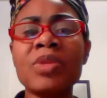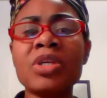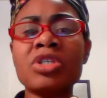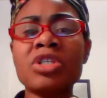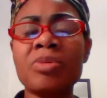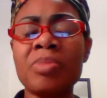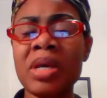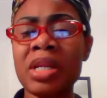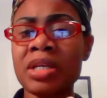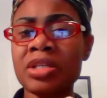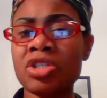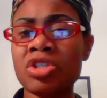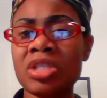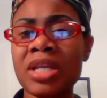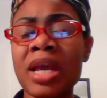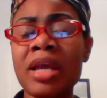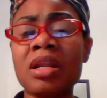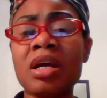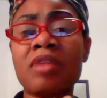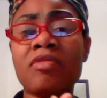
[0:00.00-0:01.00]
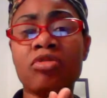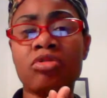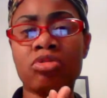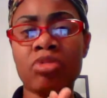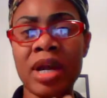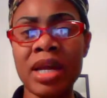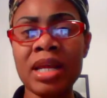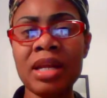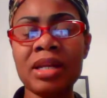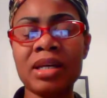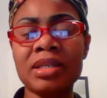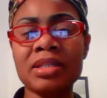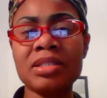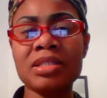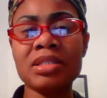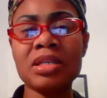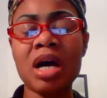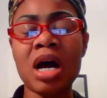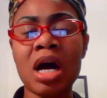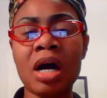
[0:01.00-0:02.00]
to be in a state of
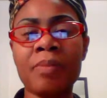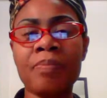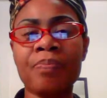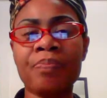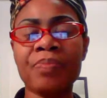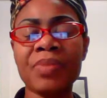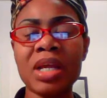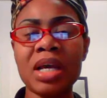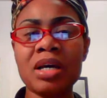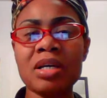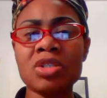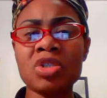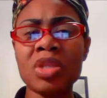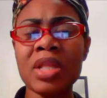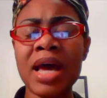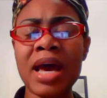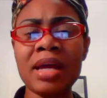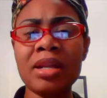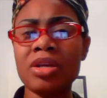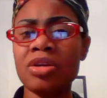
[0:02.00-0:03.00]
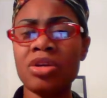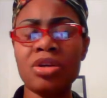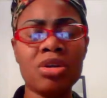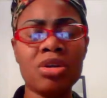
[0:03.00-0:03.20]
readiness, so that,